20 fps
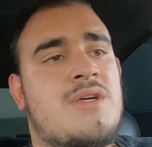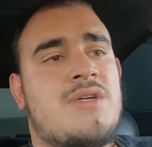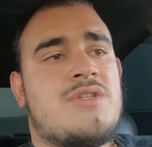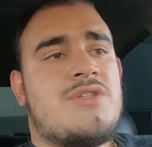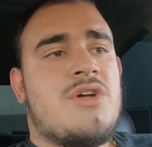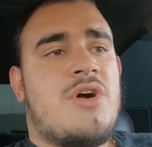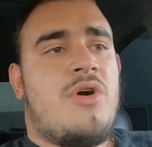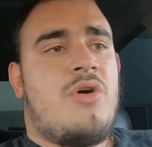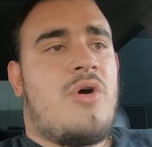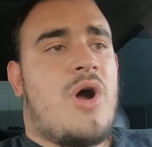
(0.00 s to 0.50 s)

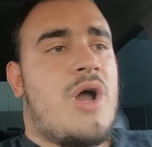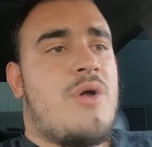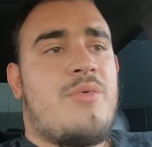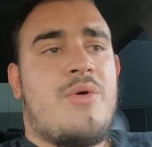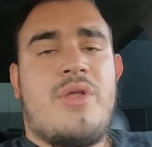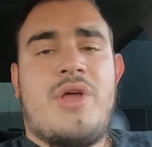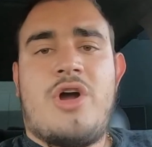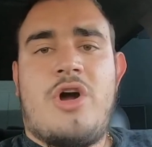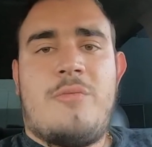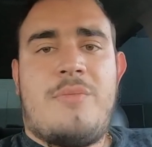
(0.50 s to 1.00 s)
So I
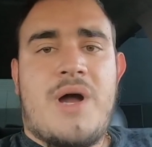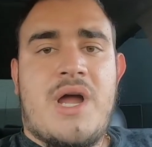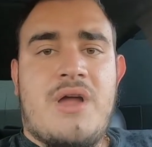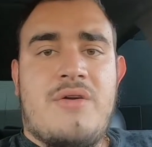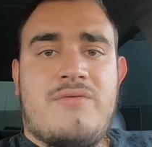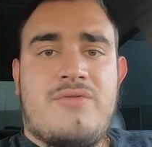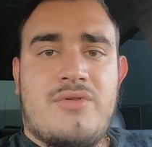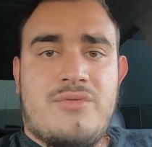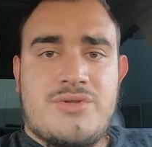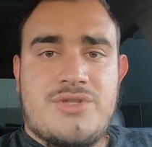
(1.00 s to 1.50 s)
really hope I
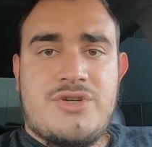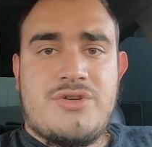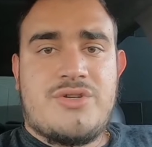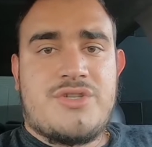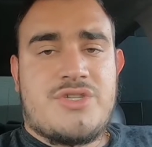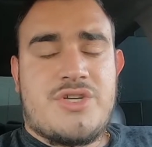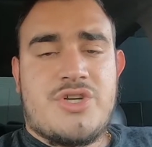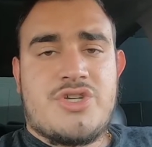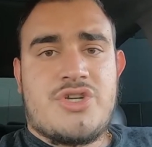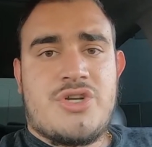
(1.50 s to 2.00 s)
influence your
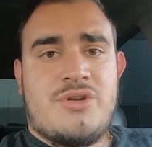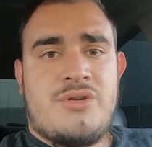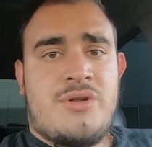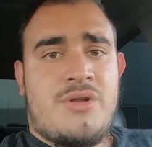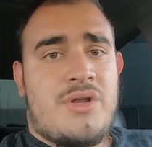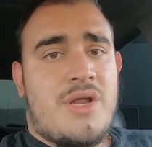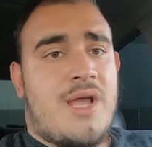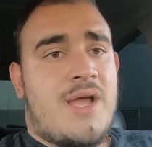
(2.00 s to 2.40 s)
decision,